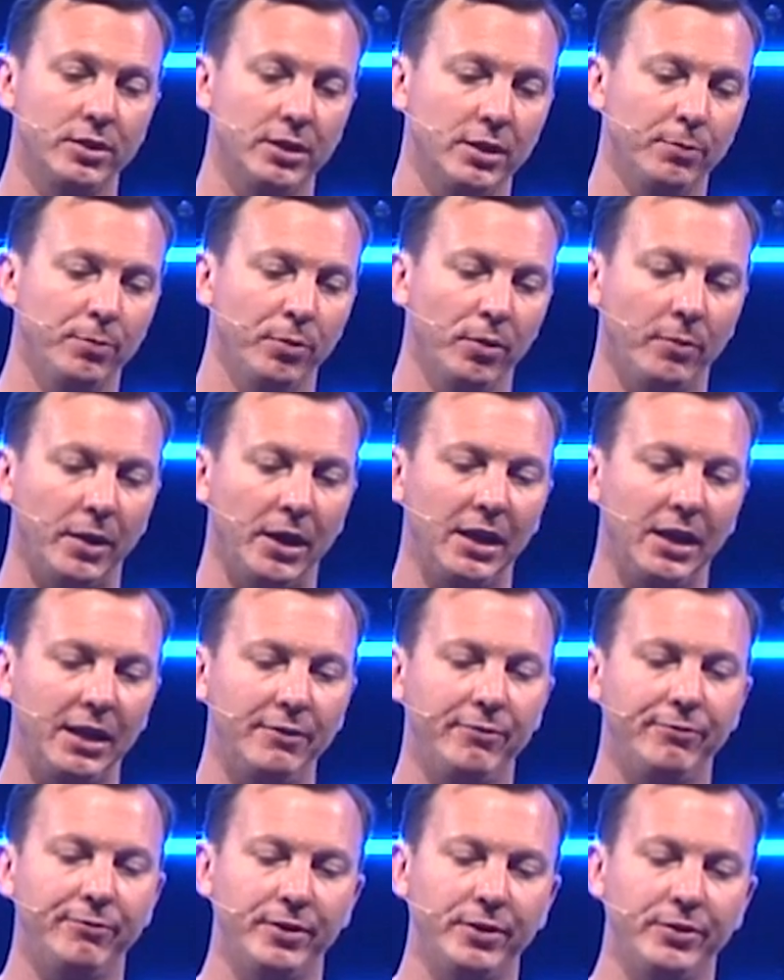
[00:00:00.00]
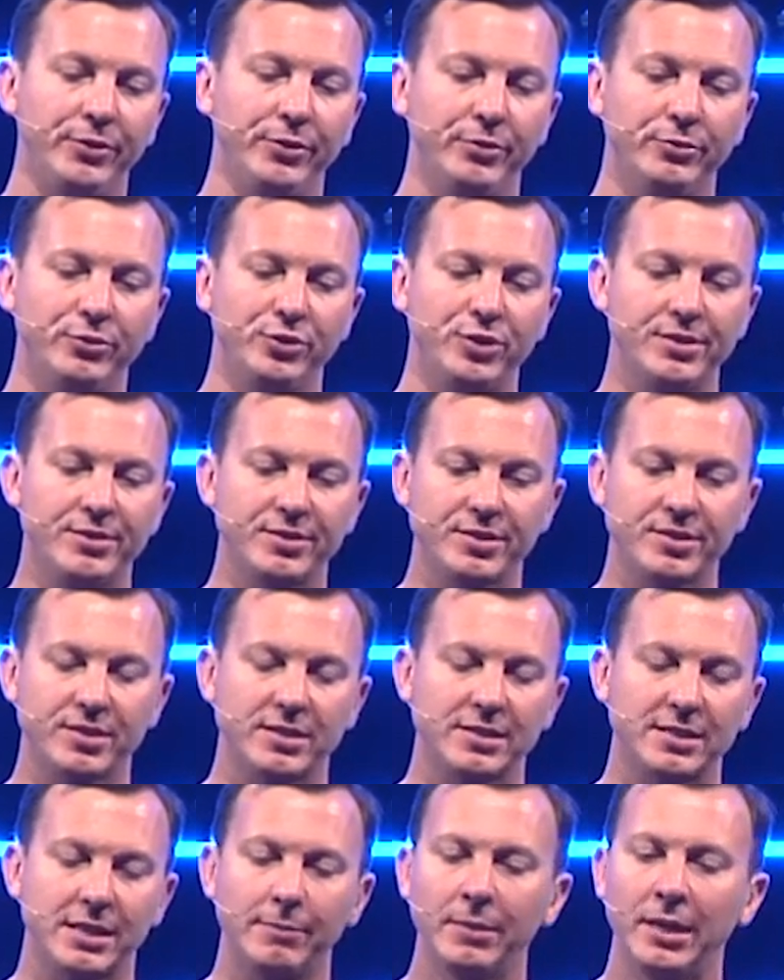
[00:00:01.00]
I need to put my life in you, Jesus,
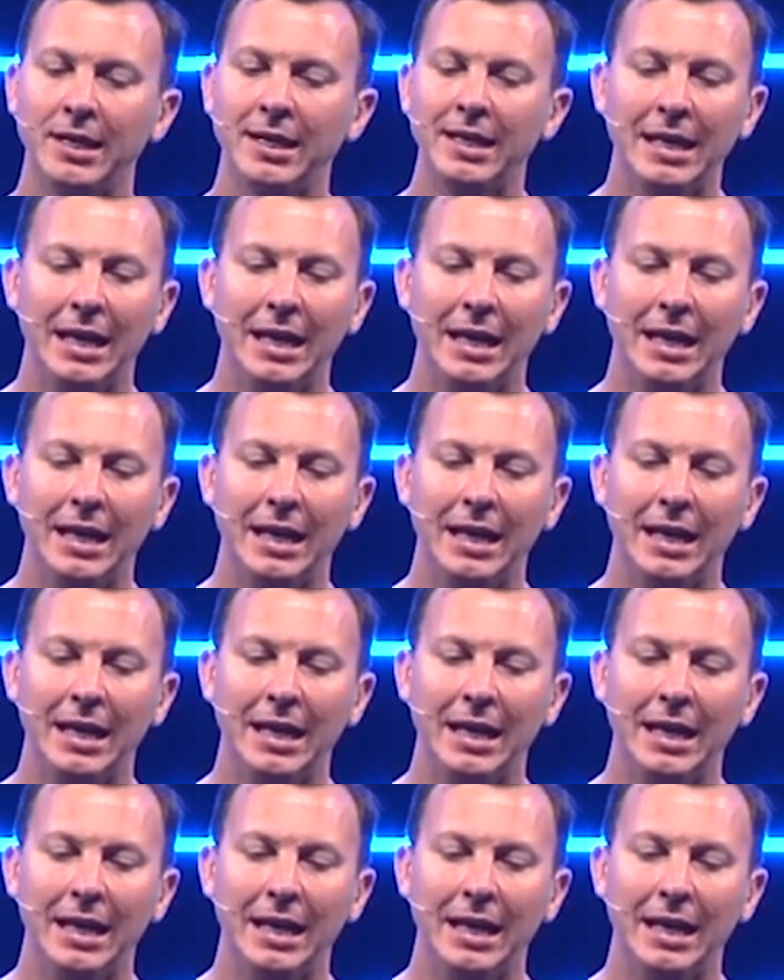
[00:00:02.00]
because I'm,